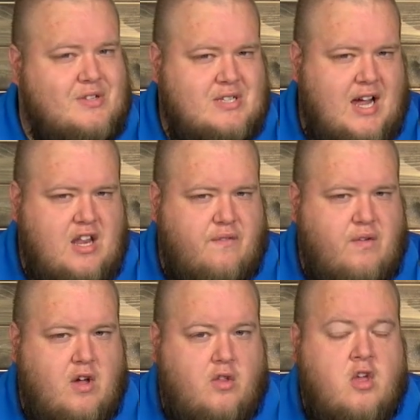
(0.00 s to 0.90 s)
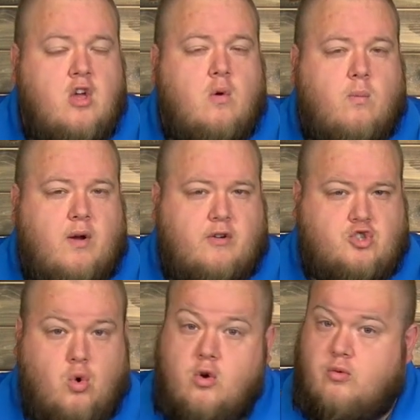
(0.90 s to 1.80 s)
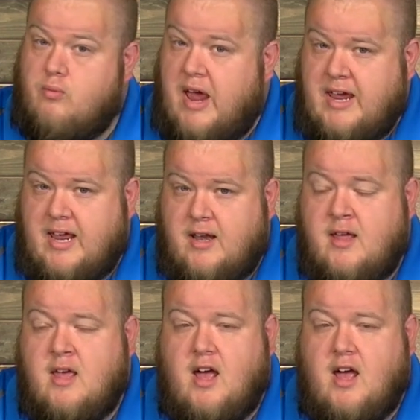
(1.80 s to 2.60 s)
side of the field where Jordan Reagan,